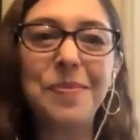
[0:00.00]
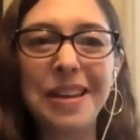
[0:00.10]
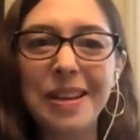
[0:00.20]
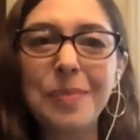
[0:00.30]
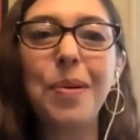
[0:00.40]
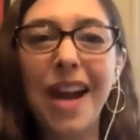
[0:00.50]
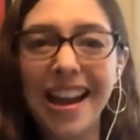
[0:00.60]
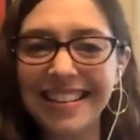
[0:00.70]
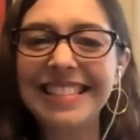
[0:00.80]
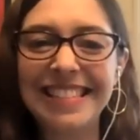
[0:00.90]
be
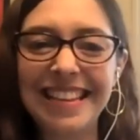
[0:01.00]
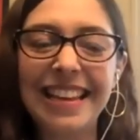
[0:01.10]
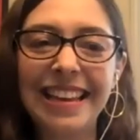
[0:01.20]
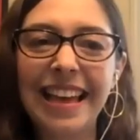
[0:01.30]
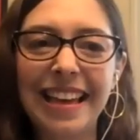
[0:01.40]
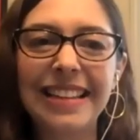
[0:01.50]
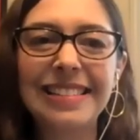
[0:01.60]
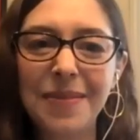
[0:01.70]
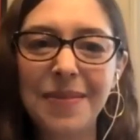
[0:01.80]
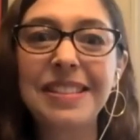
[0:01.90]
practicing
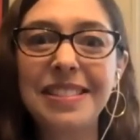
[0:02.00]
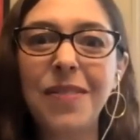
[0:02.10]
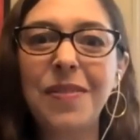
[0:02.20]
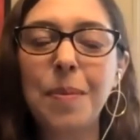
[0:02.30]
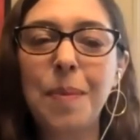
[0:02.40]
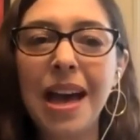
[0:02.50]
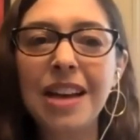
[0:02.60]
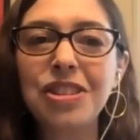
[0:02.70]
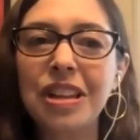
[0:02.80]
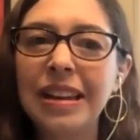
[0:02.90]
some of this
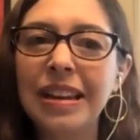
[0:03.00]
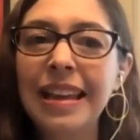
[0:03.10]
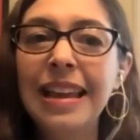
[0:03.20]
self-compassion,